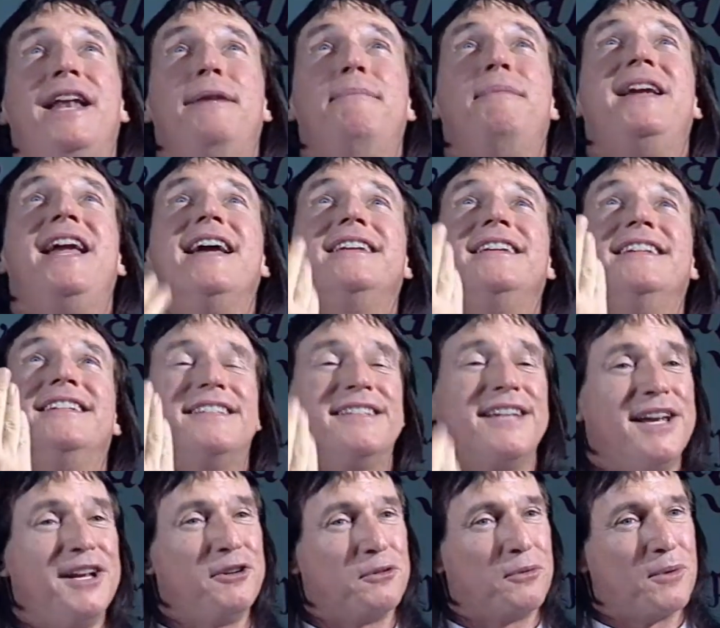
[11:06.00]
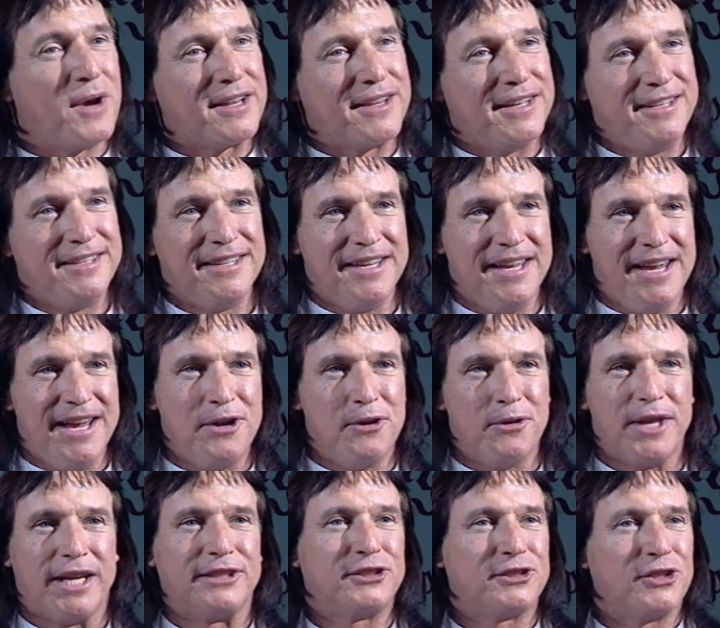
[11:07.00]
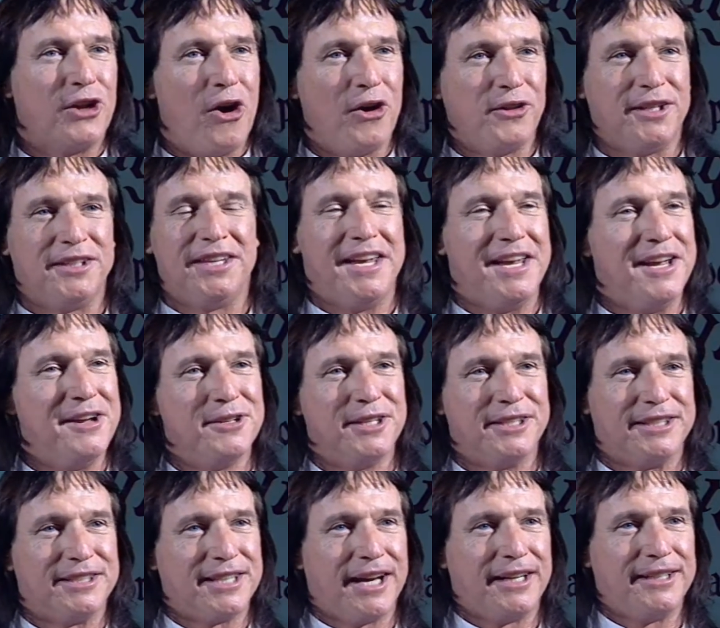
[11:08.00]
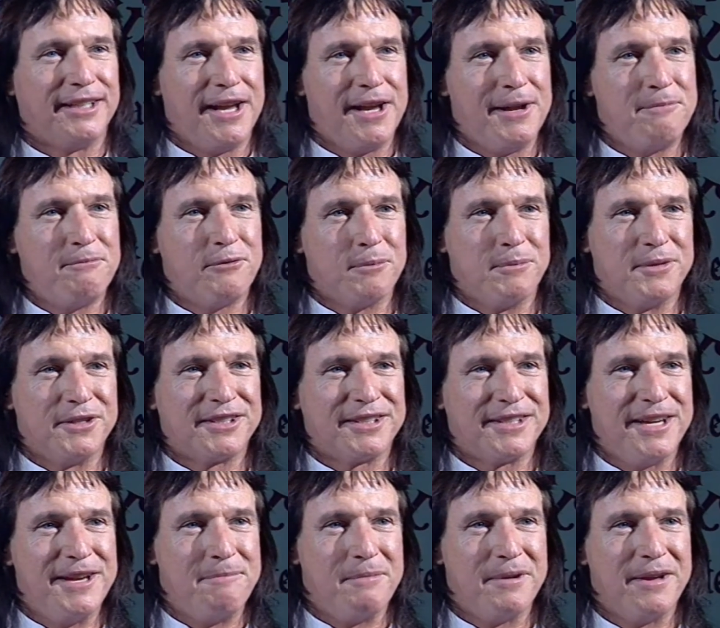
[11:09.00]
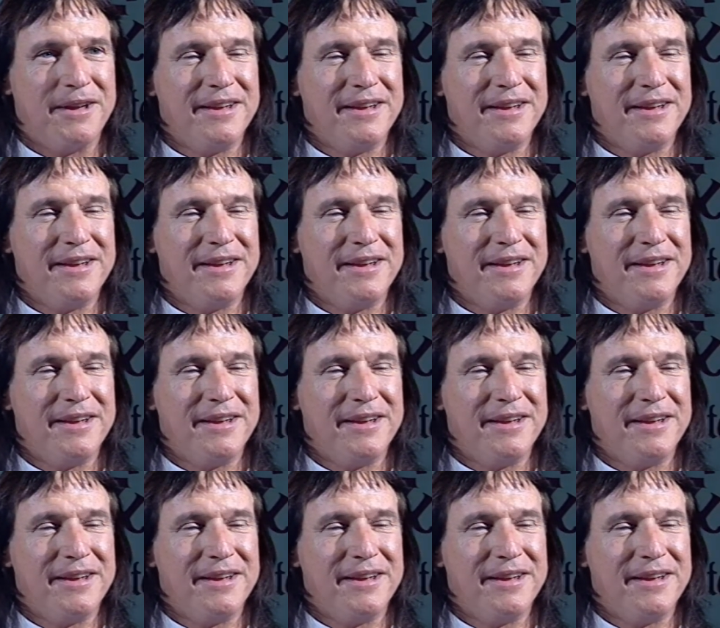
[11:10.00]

he began to sing directly to the eagle, that song that the eagle had sung to him from his sleep.